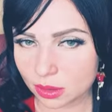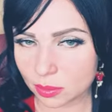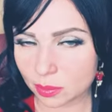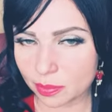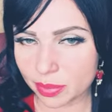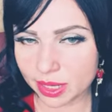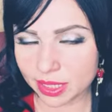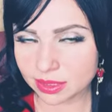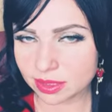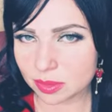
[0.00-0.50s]

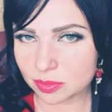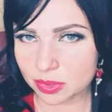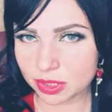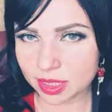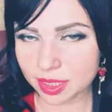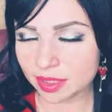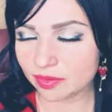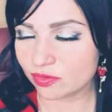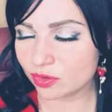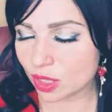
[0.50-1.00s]
beta
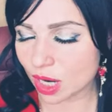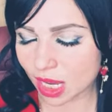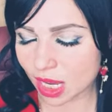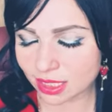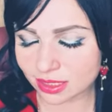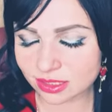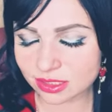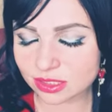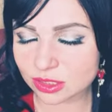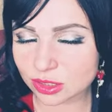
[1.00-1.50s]
behavior i
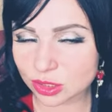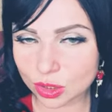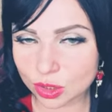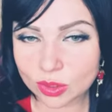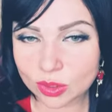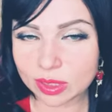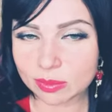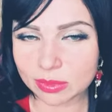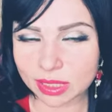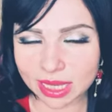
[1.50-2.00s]

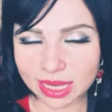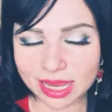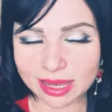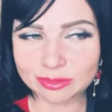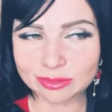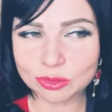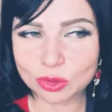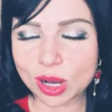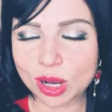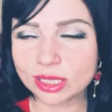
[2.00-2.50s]
scream like i
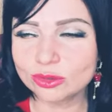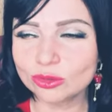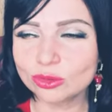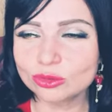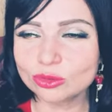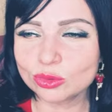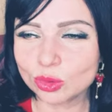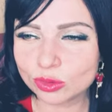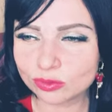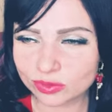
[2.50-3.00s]
don't i
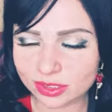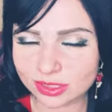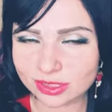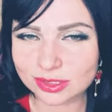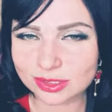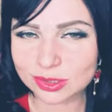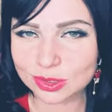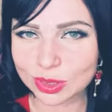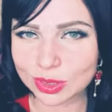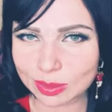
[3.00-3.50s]
don't always
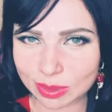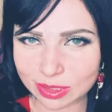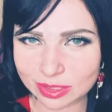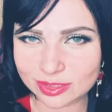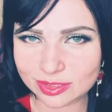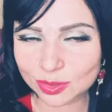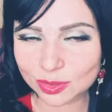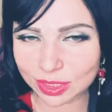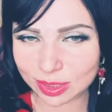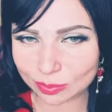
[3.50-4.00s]
scream i
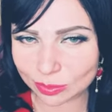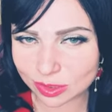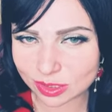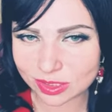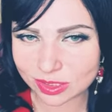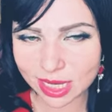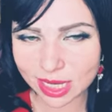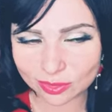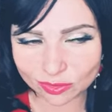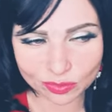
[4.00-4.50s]
scream
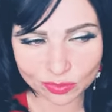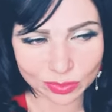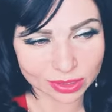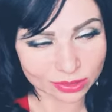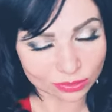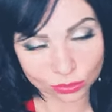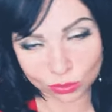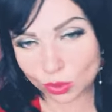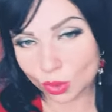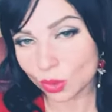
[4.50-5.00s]
inside with me i
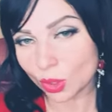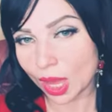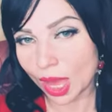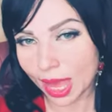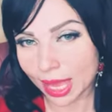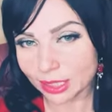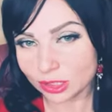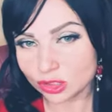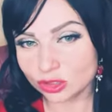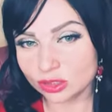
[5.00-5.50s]
don't
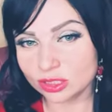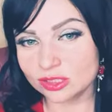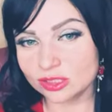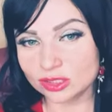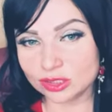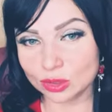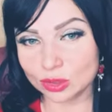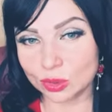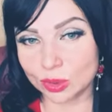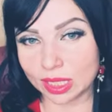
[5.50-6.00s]
actually
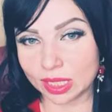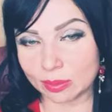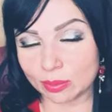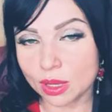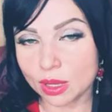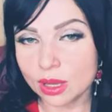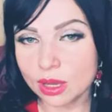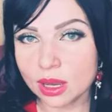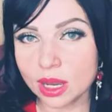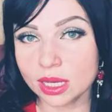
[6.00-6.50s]
scream
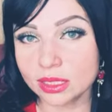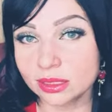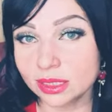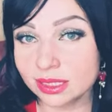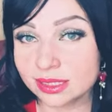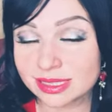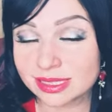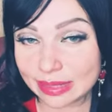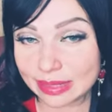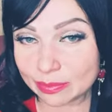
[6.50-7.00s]

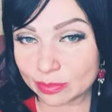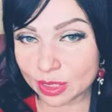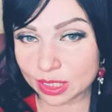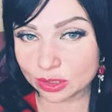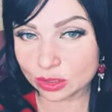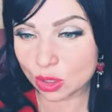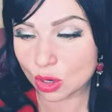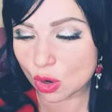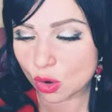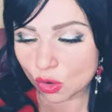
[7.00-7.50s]
unless i'm at
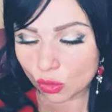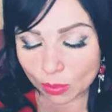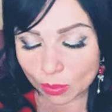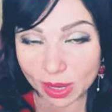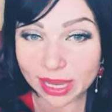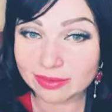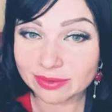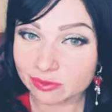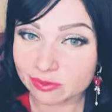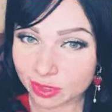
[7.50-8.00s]
home
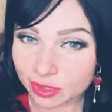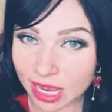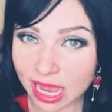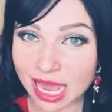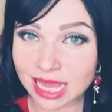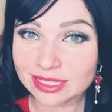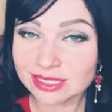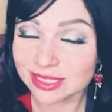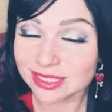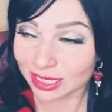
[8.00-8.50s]
I,
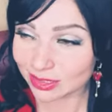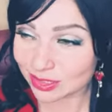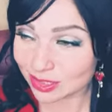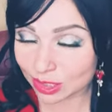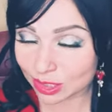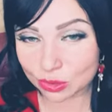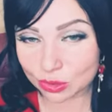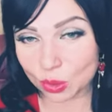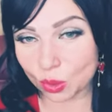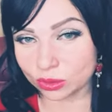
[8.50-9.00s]
I, I
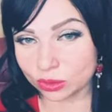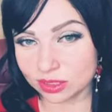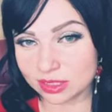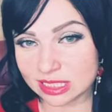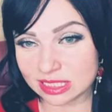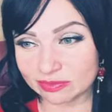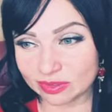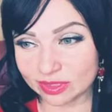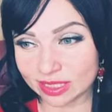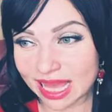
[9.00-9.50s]
tell you
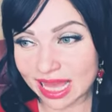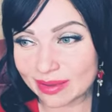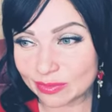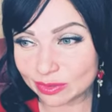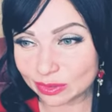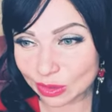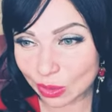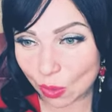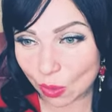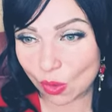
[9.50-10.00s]
honestly when i'm
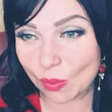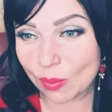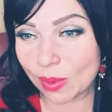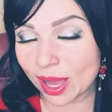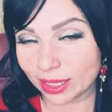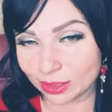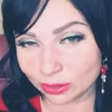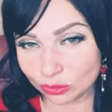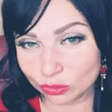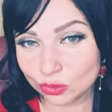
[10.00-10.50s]
at home
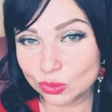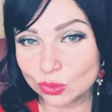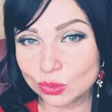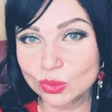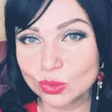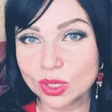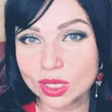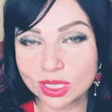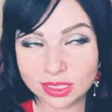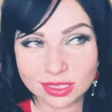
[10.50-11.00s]
i
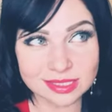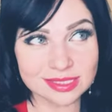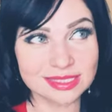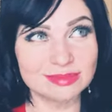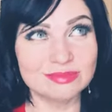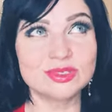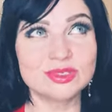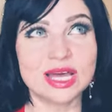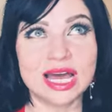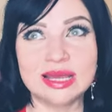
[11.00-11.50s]
do
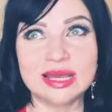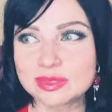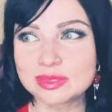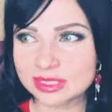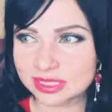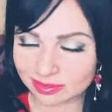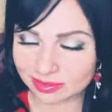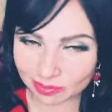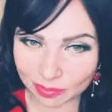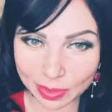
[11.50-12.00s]

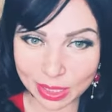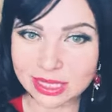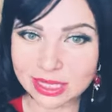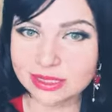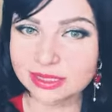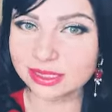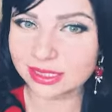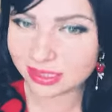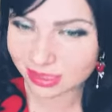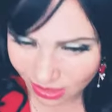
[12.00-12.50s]
sometimes make
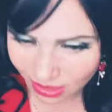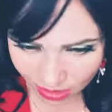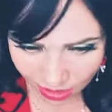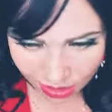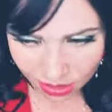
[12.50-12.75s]
this